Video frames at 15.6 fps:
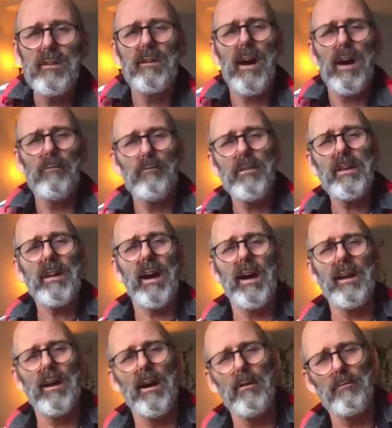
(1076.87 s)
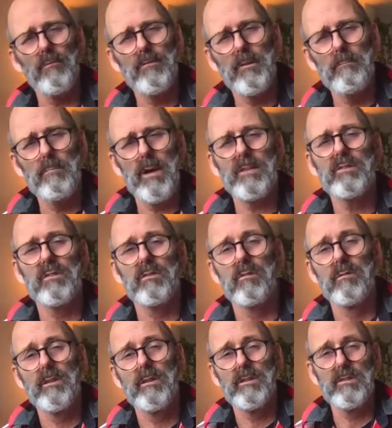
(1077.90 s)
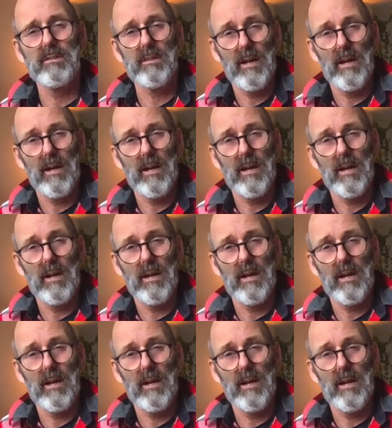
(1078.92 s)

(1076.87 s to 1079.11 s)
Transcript: I think I have the best stories.